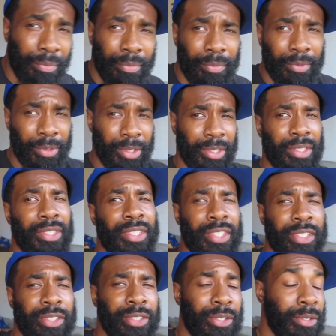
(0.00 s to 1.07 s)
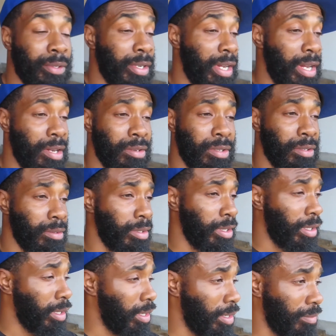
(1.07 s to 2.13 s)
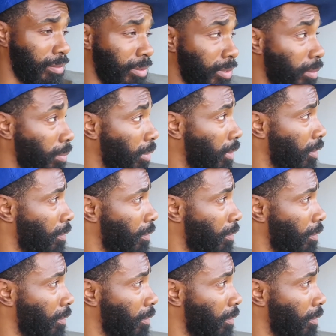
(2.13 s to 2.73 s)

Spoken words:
You know what I'm saying? So I don't know where it came from, but